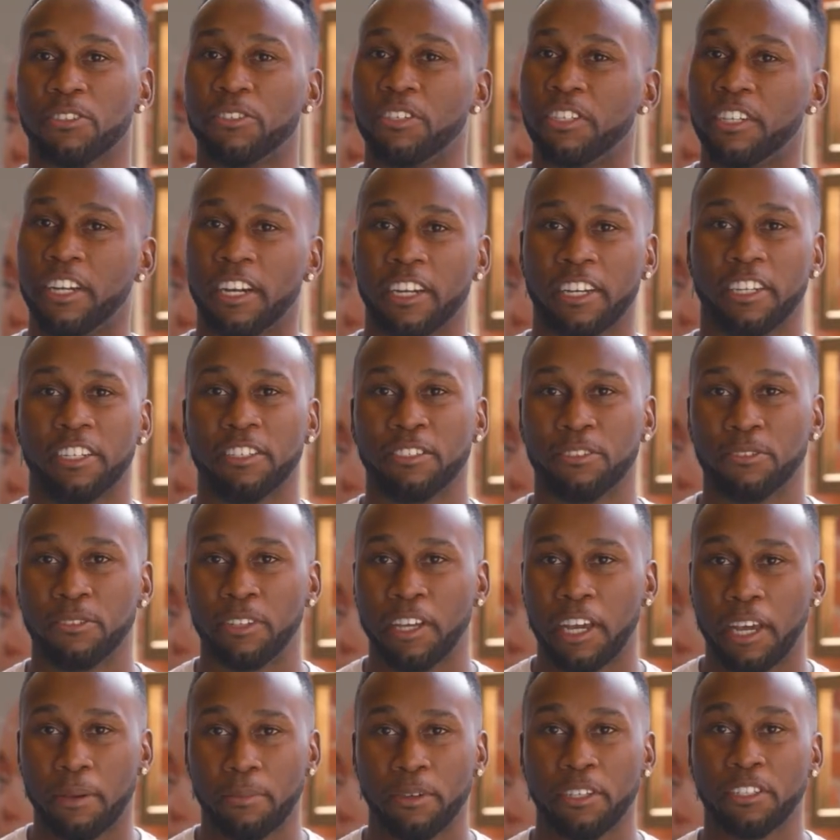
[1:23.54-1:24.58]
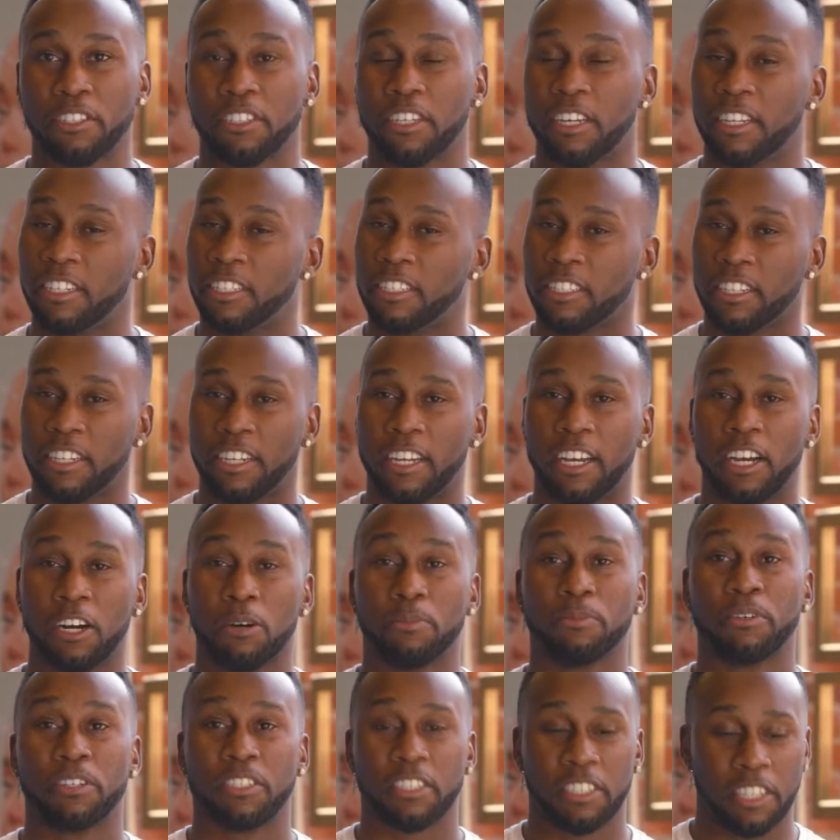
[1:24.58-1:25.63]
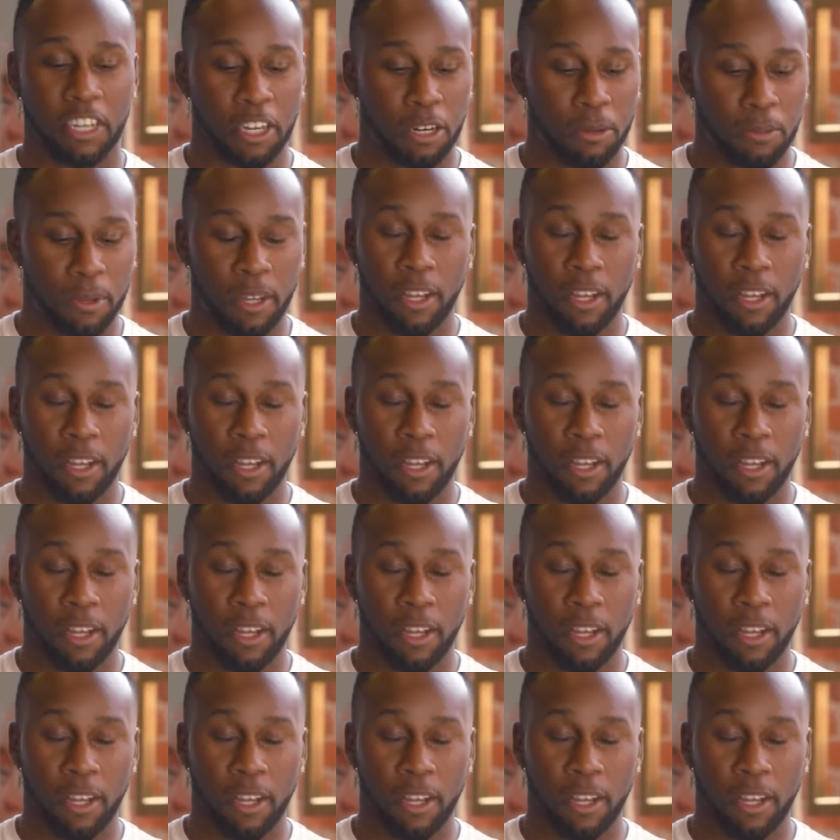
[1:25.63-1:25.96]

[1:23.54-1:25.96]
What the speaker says: so you're not gonna do damage and it's gonna help your scalp.